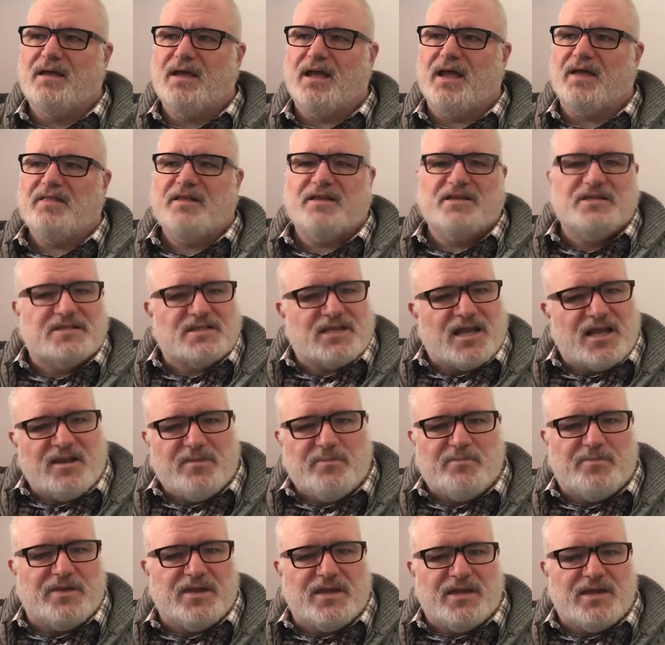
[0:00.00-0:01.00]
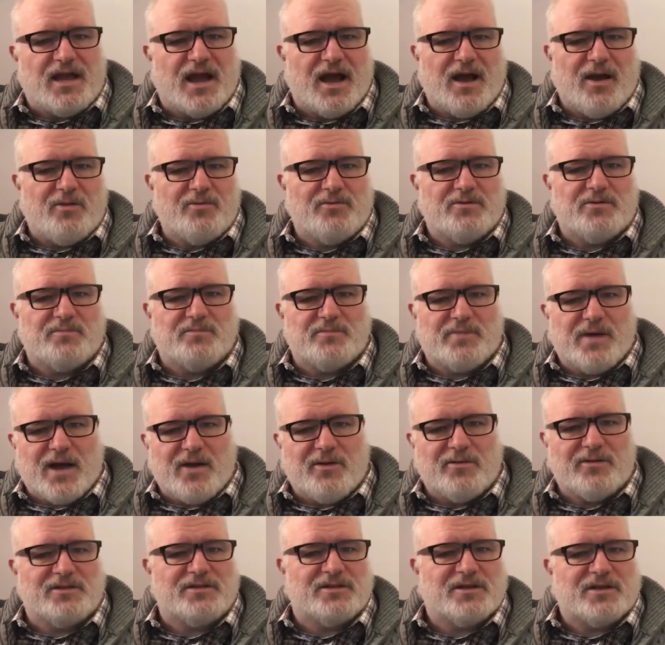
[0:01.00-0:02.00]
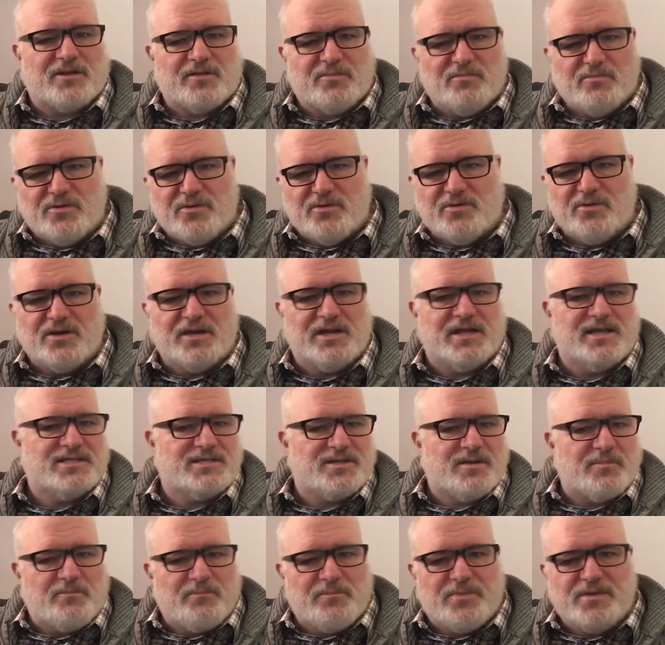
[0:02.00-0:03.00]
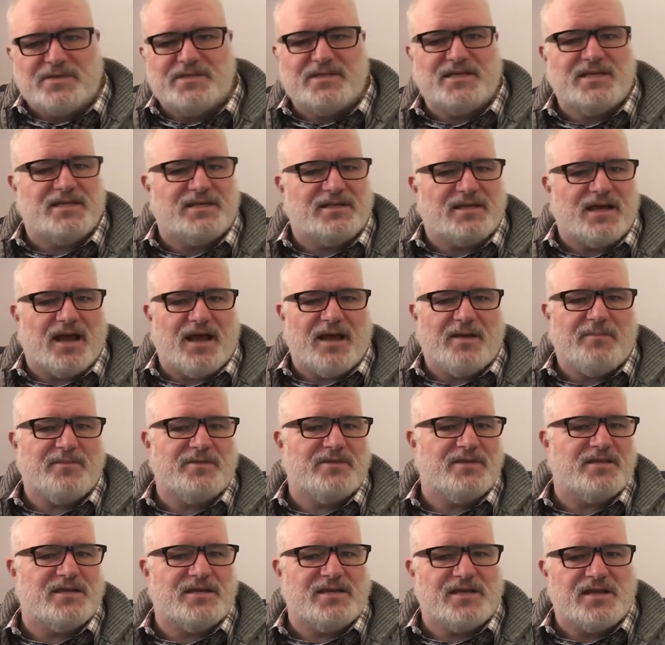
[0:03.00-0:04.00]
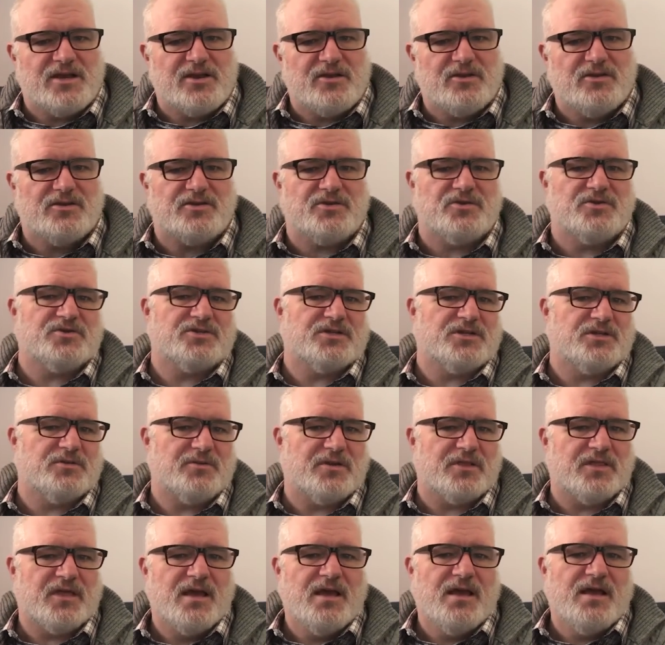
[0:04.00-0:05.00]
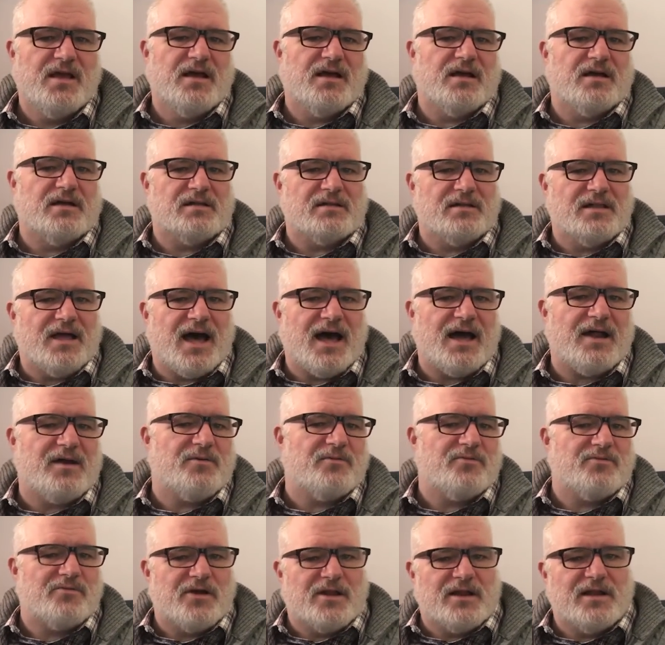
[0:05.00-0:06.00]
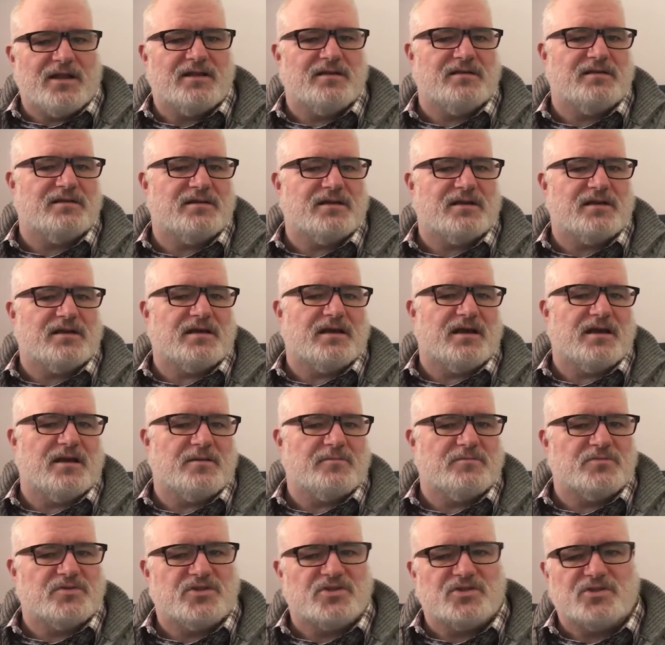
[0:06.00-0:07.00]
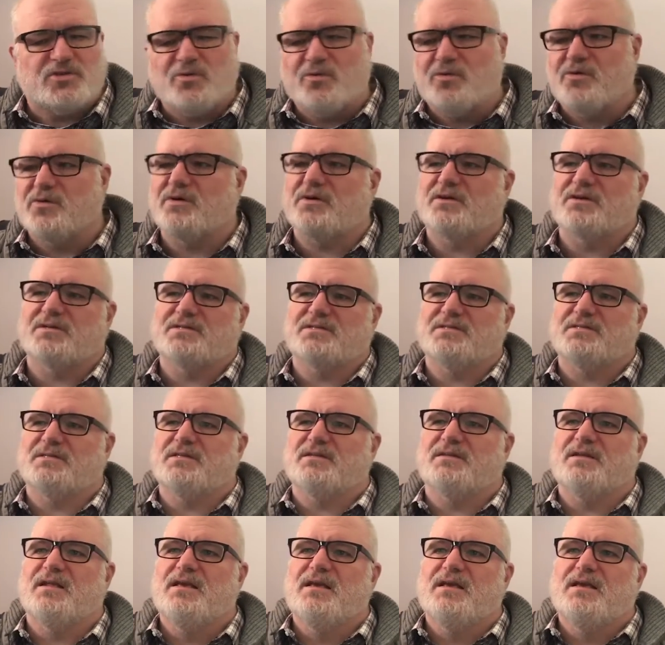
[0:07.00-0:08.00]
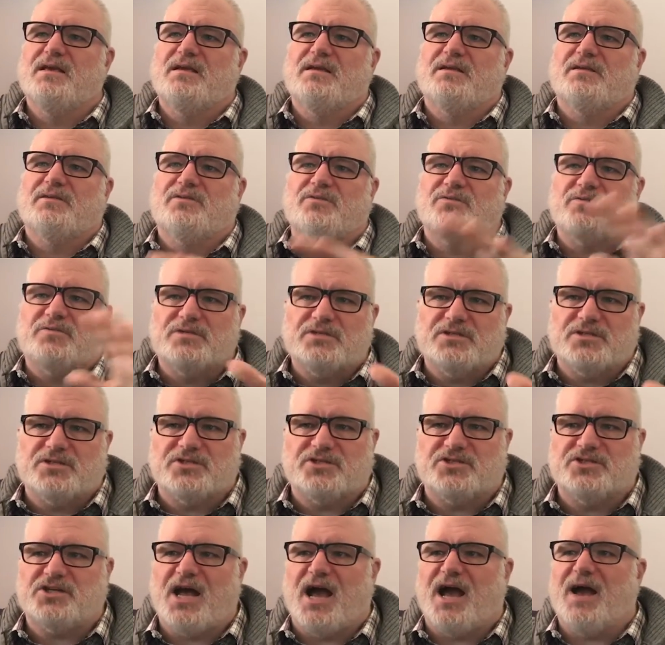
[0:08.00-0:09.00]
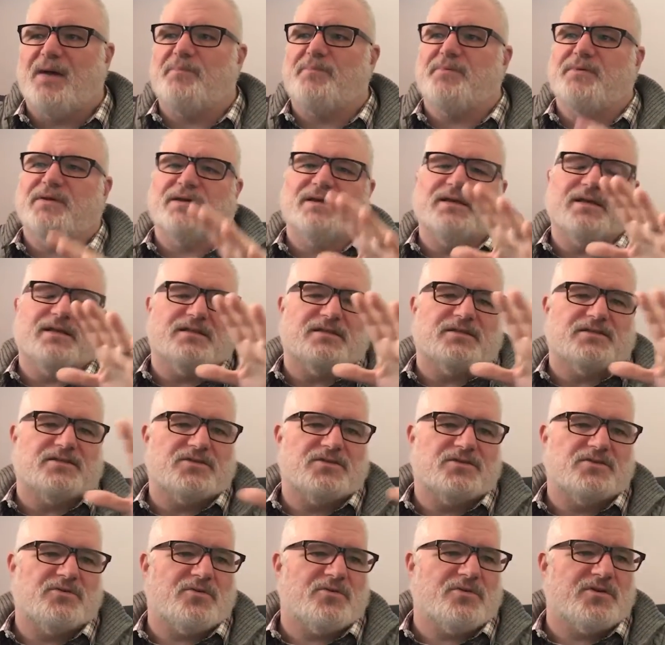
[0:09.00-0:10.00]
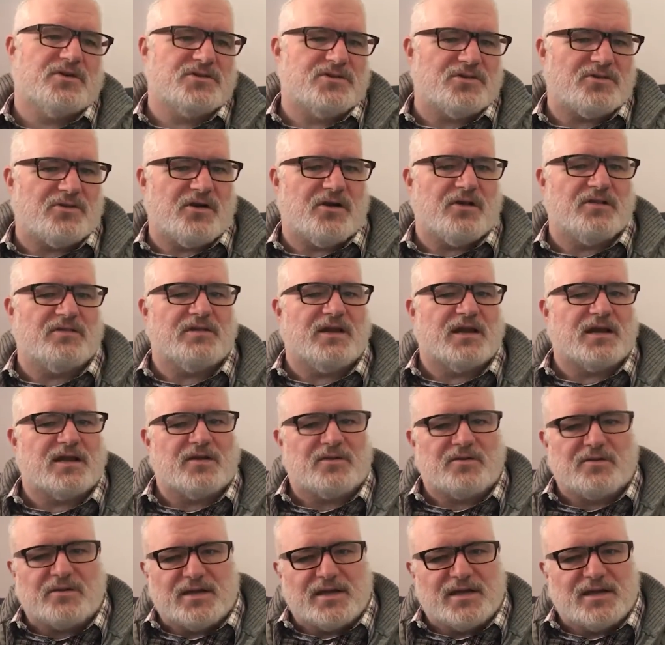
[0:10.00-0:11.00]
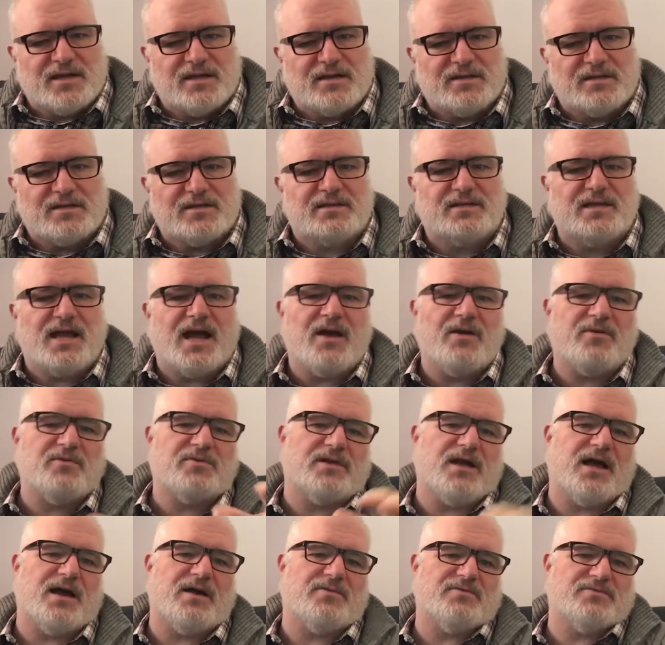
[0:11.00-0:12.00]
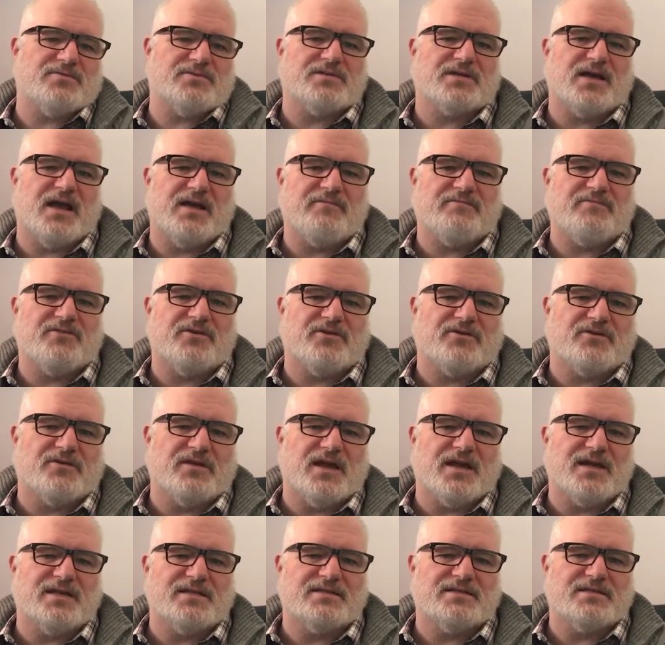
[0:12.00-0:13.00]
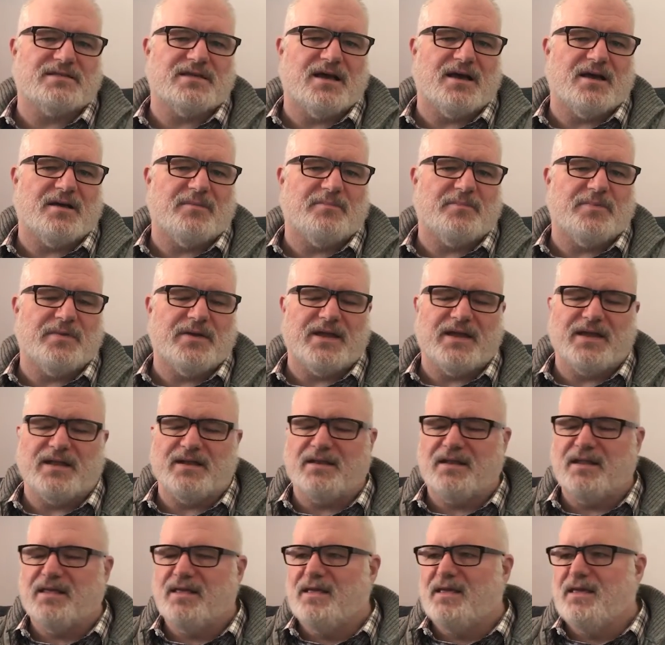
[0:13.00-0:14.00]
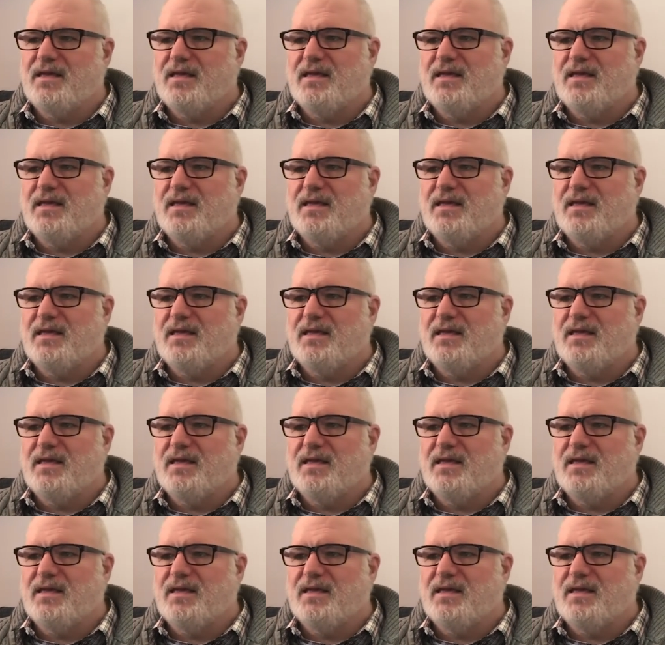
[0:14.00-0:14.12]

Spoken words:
then just kind of being out and about in the community. It's a busy time of the year usually, with a lot of running to stores and doing your shopping, and the stores are all decorated, and the downtowns have their lights up, and